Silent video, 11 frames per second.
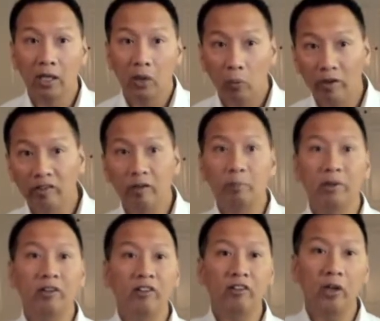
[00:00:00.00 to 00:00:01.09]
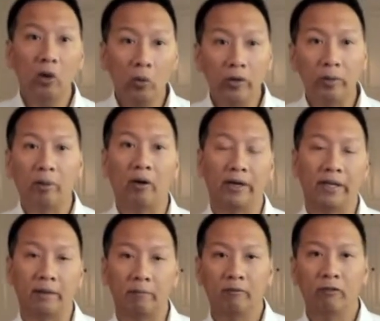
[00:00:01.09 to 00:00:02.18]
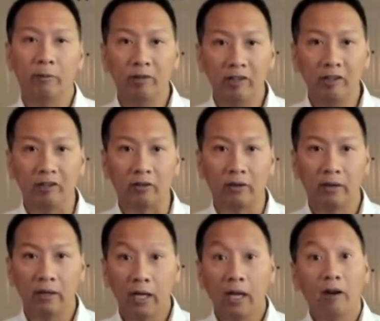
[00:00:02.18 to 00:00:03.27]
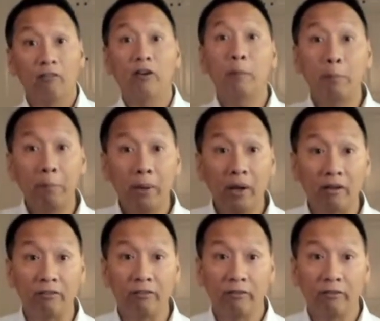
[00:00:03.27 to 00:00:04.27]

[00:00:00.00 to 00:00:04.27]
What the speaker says: was bestowed upon him from Caesar, from above.